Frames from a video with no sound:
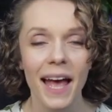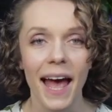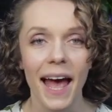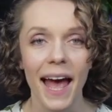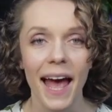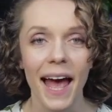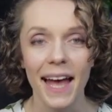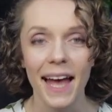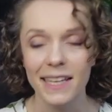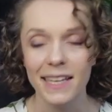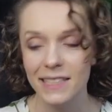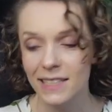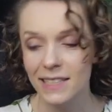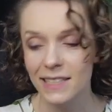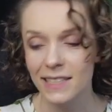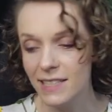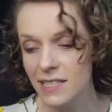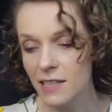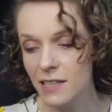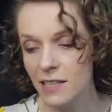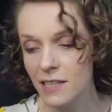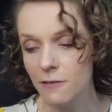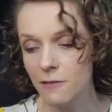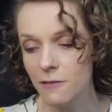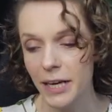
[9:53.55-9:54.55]
And
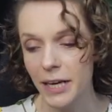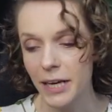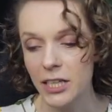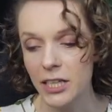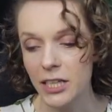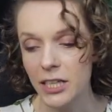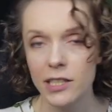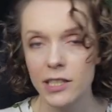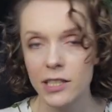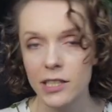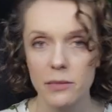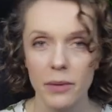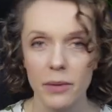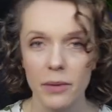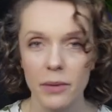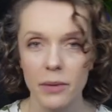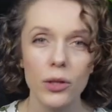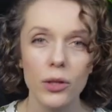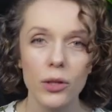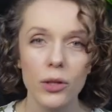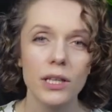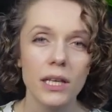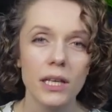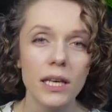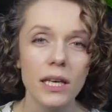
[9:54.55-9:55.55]
this information is
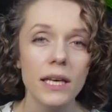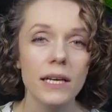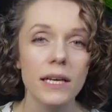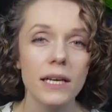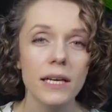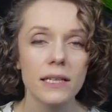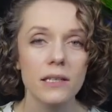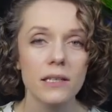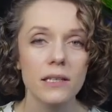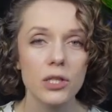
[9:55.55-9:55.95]
about the